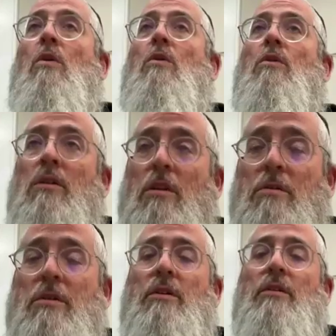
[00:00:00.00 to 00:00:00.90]
or
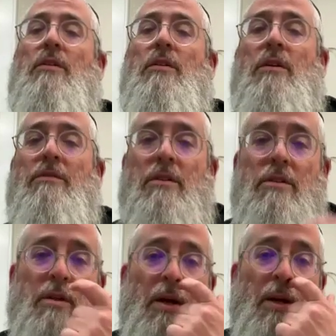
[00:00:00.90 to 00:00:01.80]
clothing and you have to
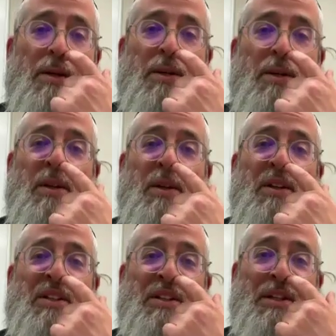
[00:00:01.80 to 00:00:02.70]
untie it,
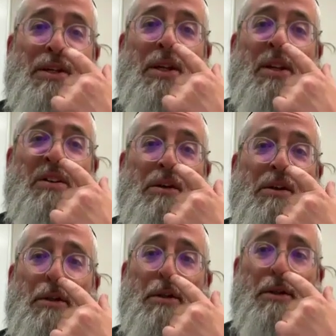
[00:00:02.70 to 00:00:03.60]
so you can get a guy
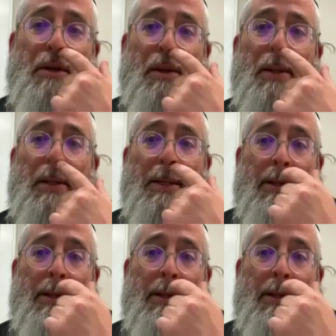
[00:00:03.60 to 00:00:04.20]
to untie it.